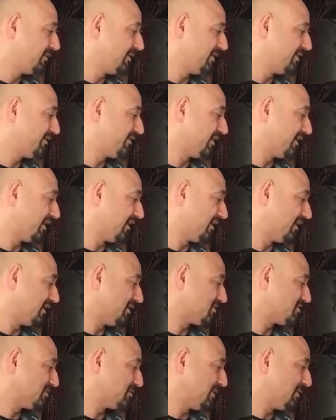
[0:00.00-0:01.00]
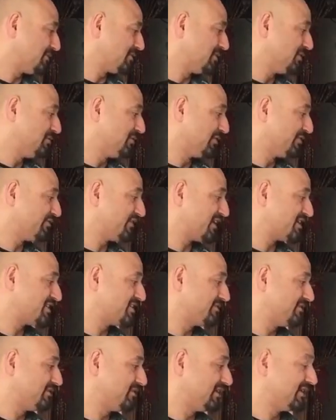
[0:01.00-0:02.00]
with some people who run a
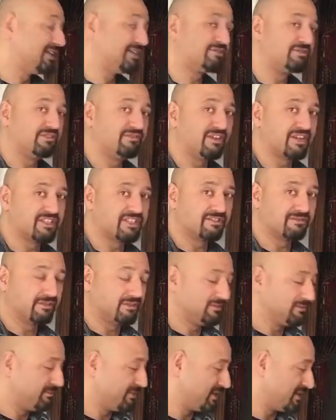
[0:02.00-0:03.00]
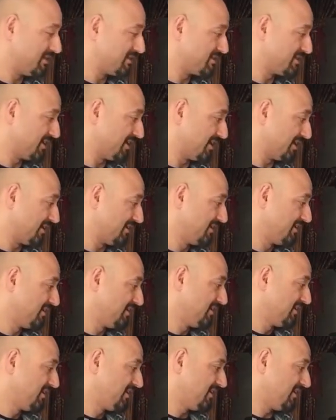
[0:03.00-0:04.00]
festival, a literary festival, because I
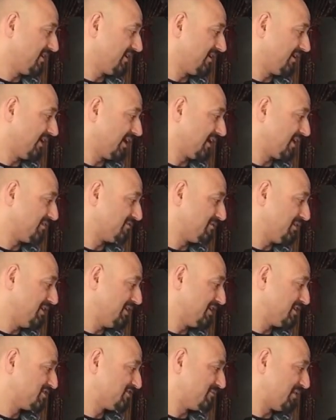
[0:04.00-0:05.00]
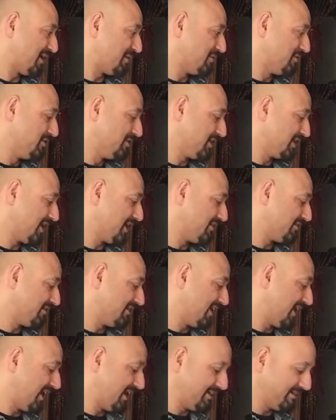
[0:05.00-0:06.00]
give readings of my work here
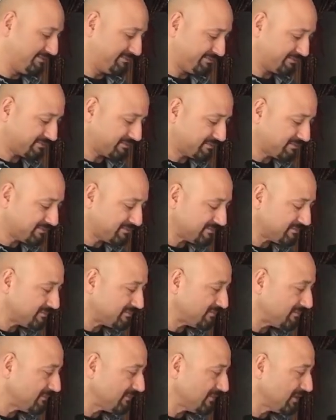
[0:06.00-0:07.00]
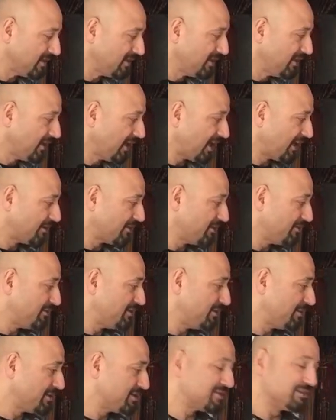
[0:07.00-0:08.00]
and there, and I'm going
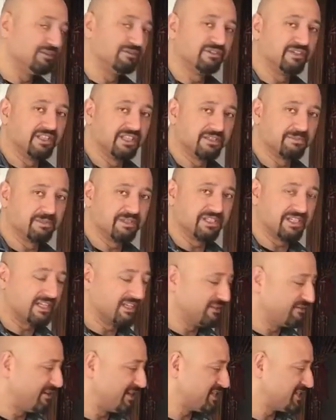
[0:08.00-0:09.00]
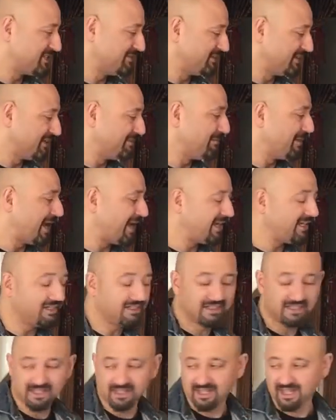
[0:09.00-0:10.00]
to be doing stuff at this particular festival in May.
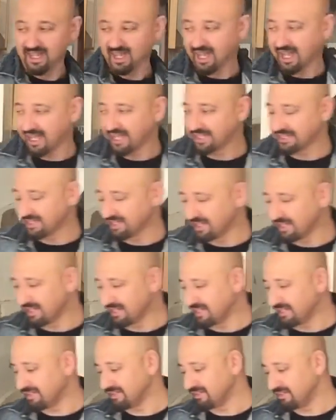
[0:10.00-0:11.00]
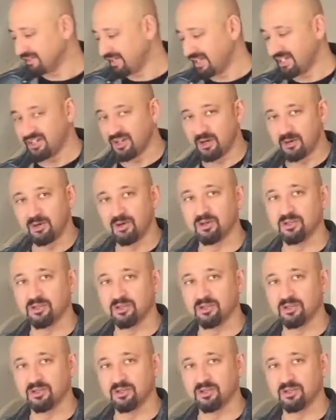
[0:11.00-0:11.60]
And they know